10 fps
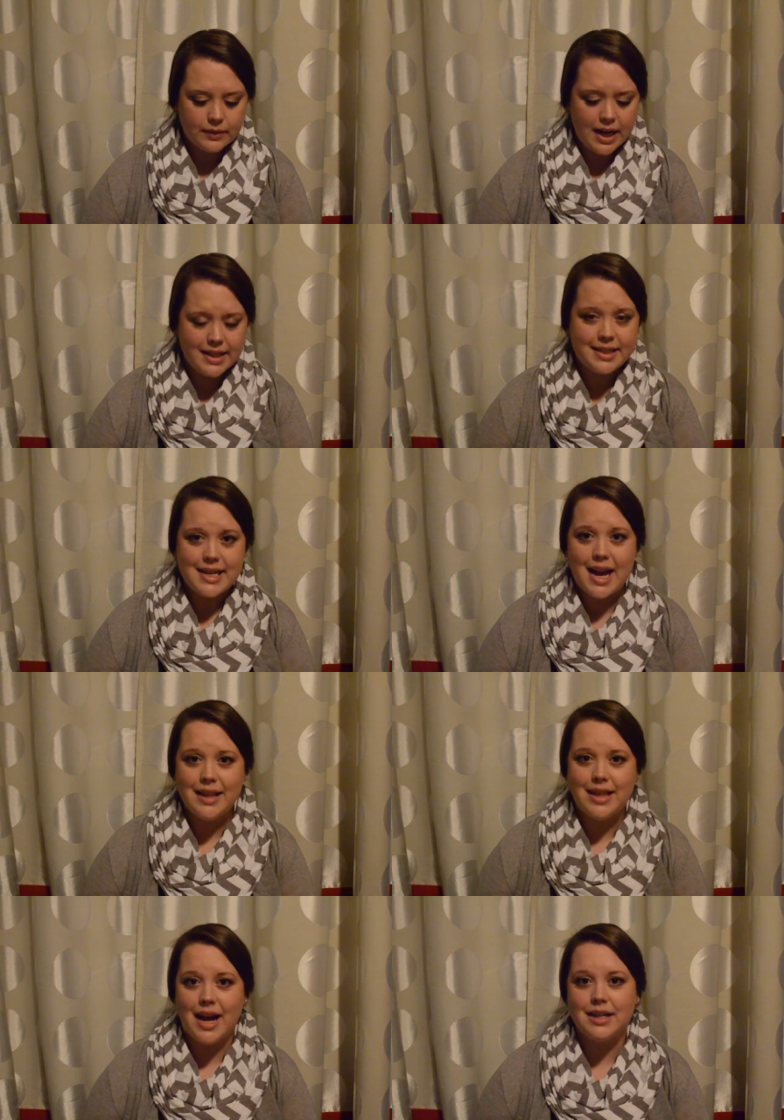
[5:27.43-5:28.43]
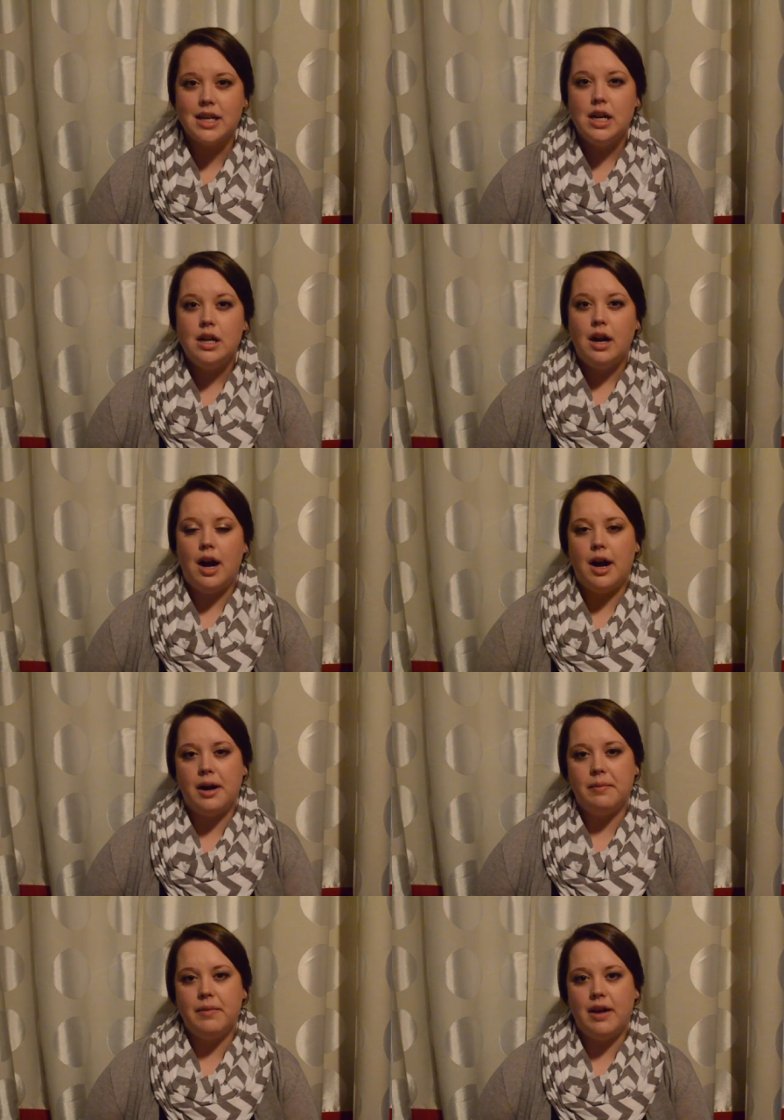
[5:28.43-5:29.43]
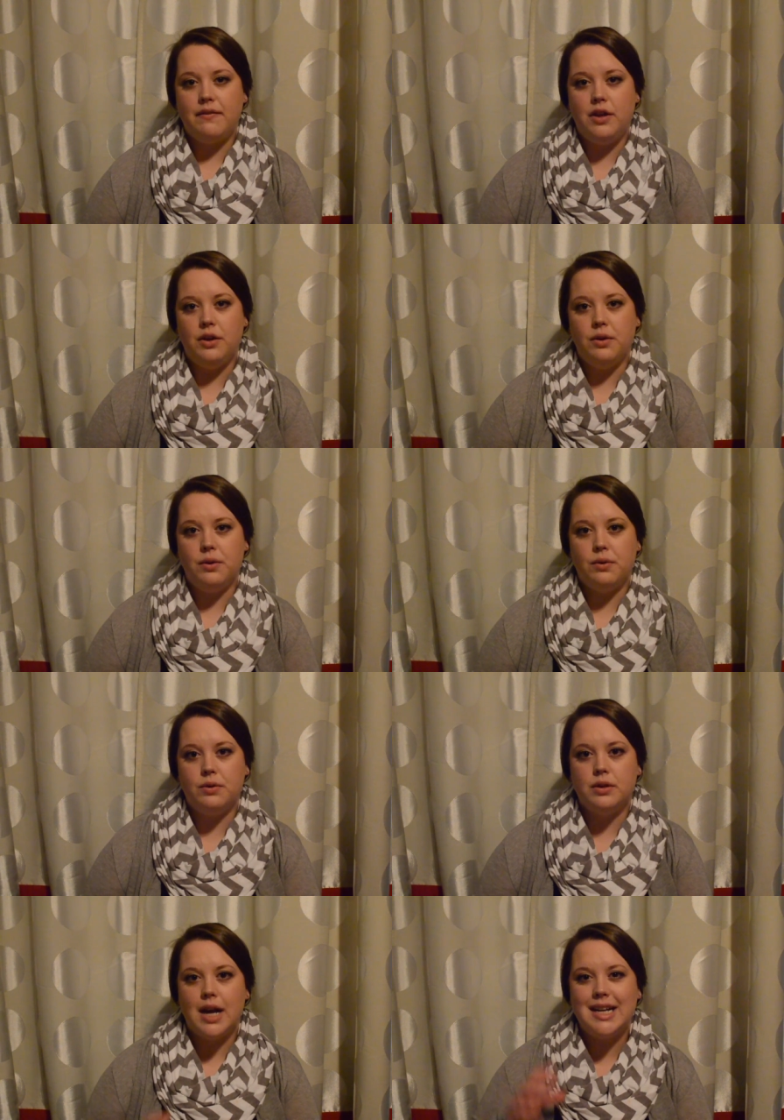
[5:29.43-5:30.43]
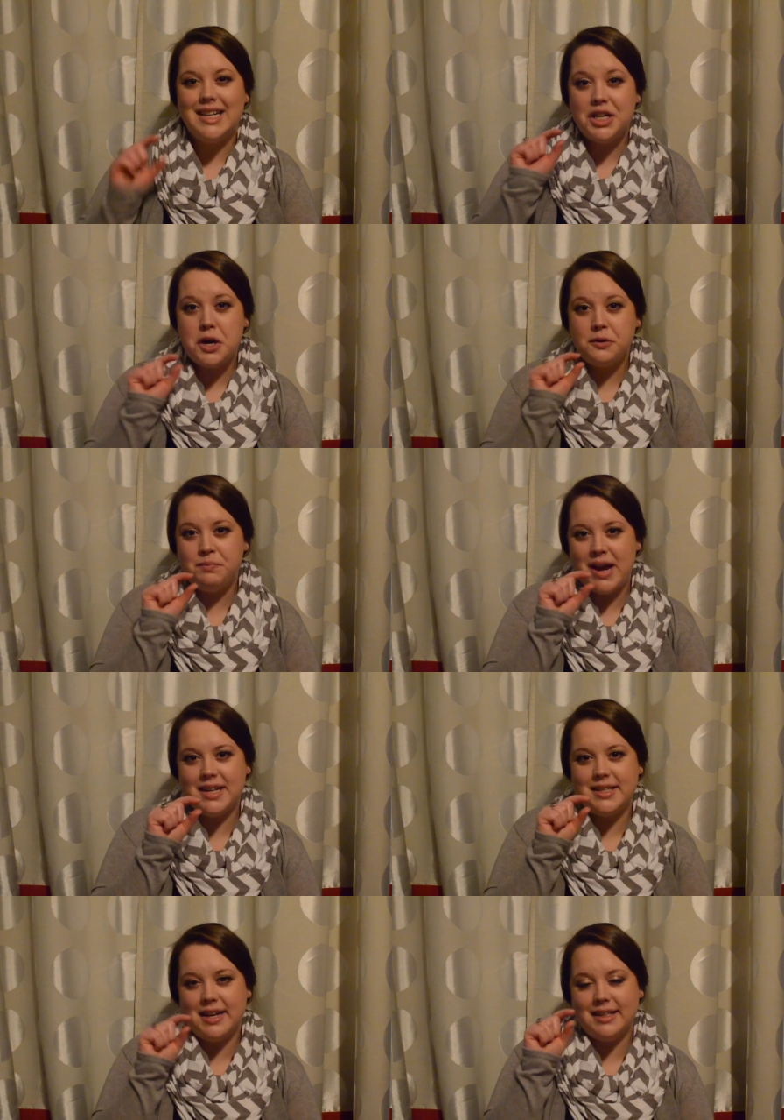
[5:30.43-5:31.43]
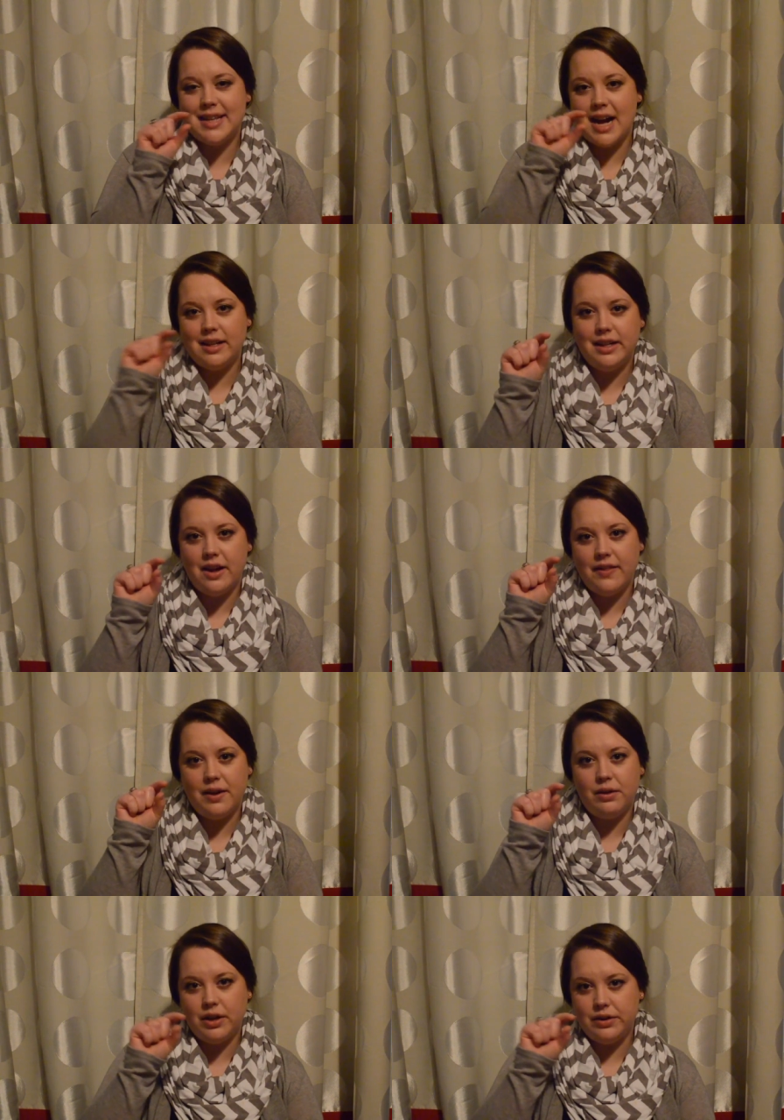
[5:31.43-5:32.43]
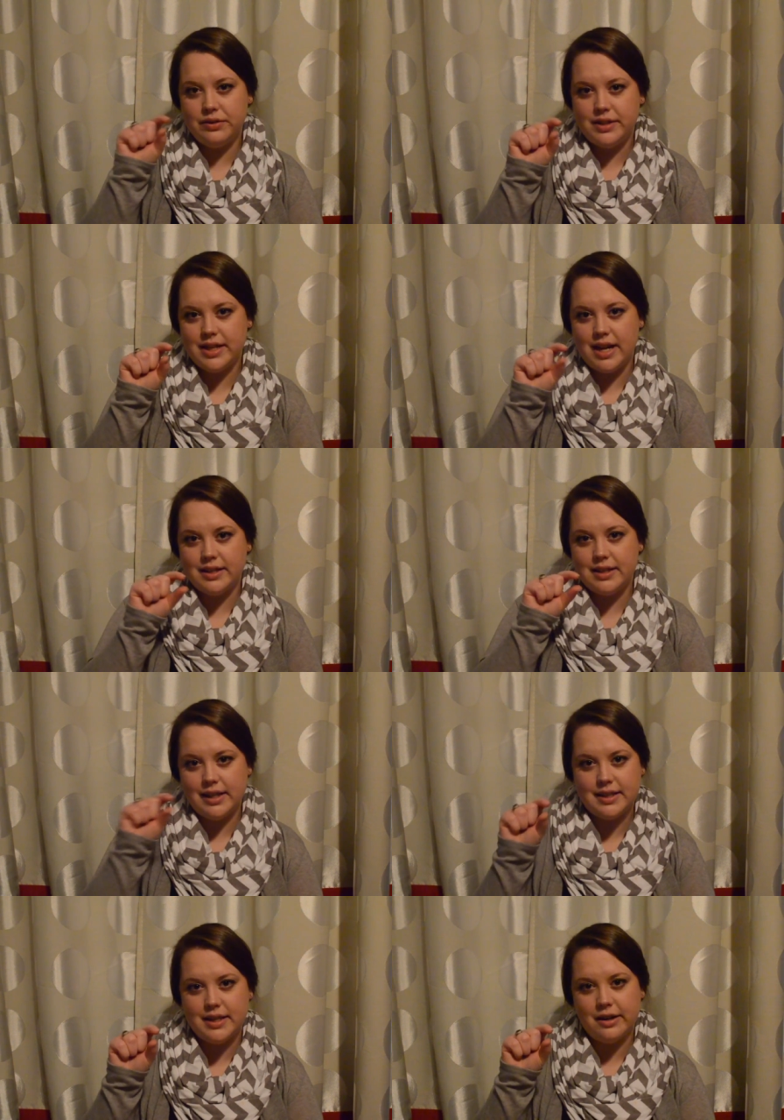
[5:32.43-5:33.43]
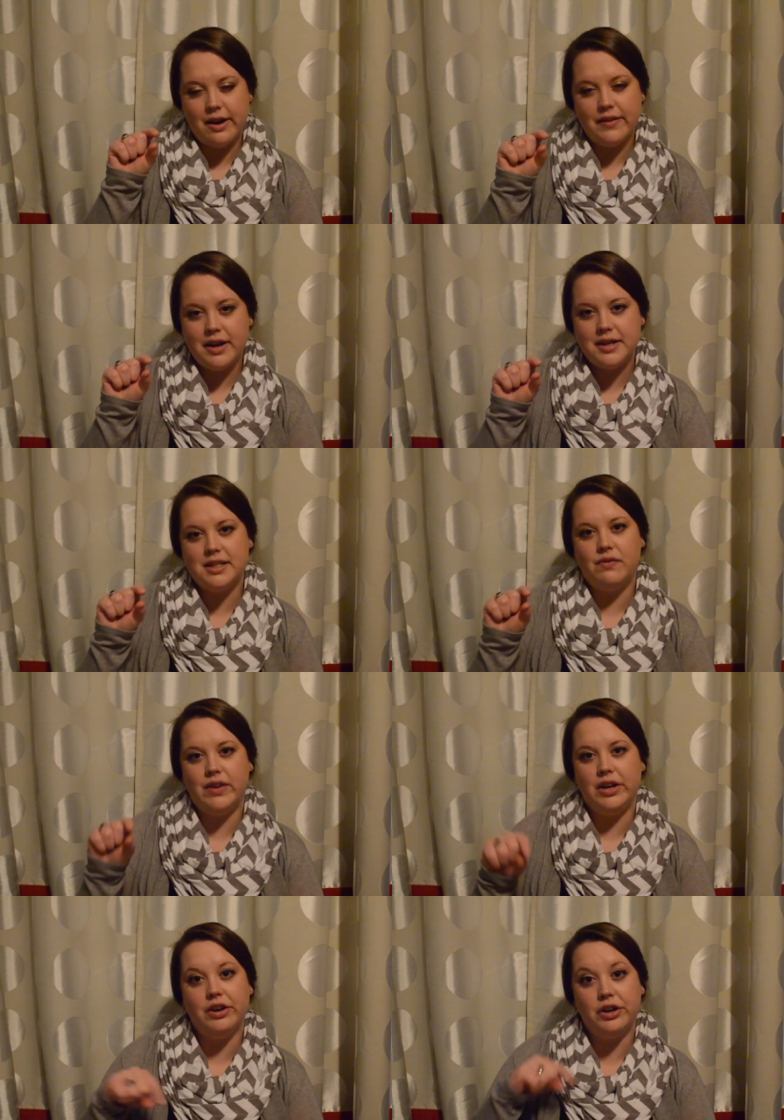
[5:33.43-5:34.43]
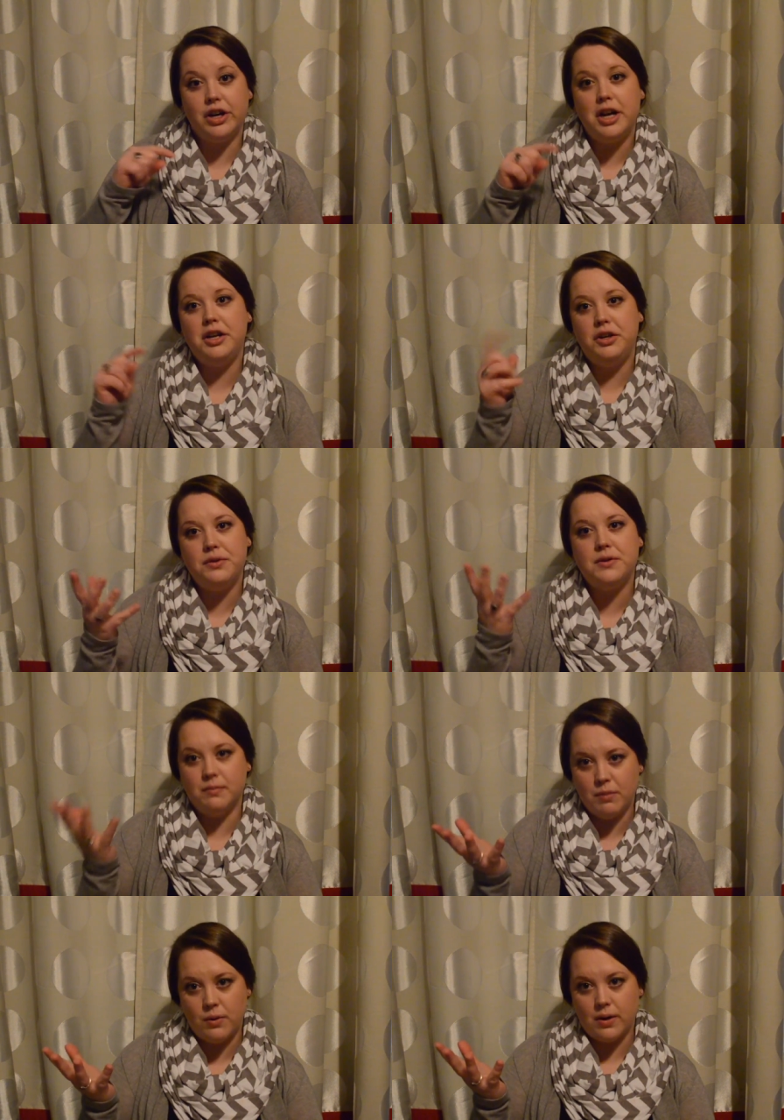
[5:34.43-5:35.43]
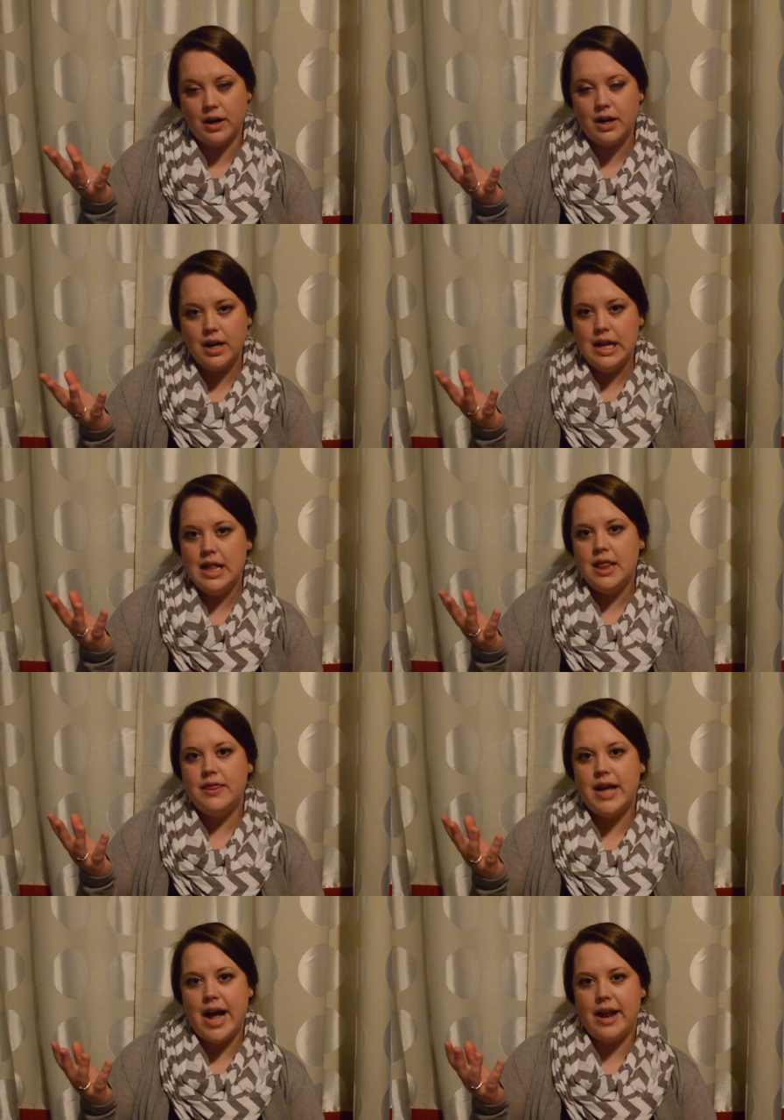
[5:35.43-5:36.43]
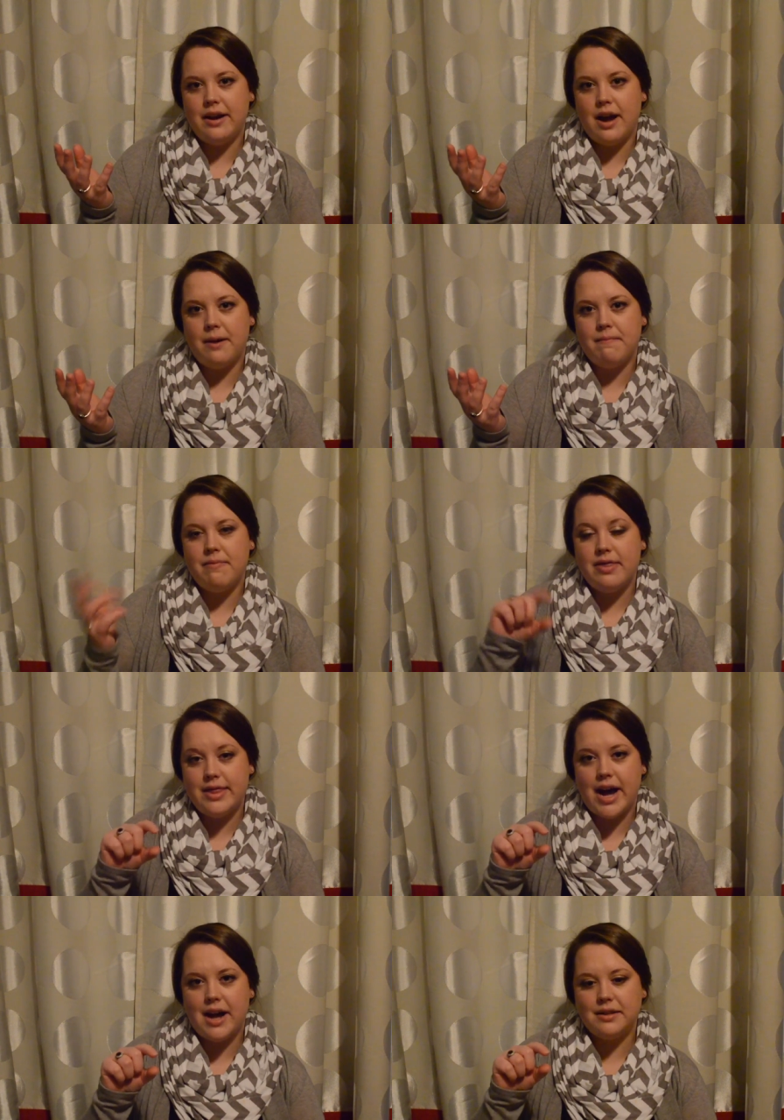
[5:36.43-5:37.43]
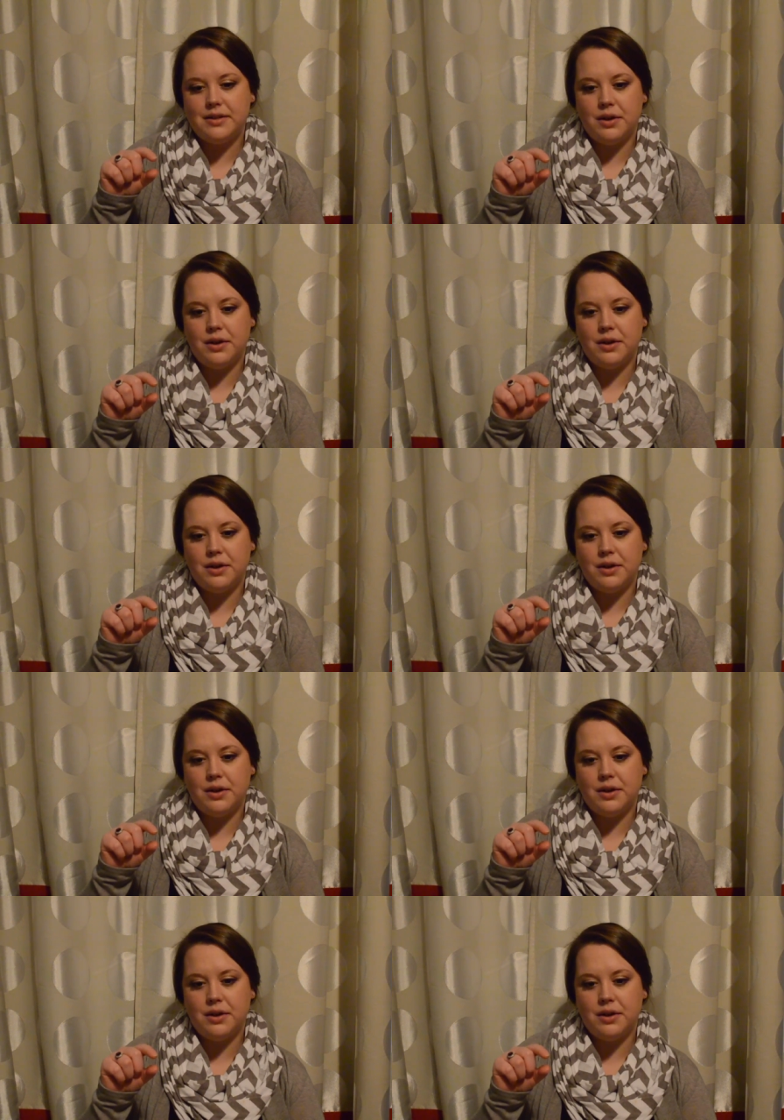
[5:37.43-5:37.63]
and said that um, if you, I didn't go based exactly on the loads that's listed on there because I figure you're going to use more than um, that.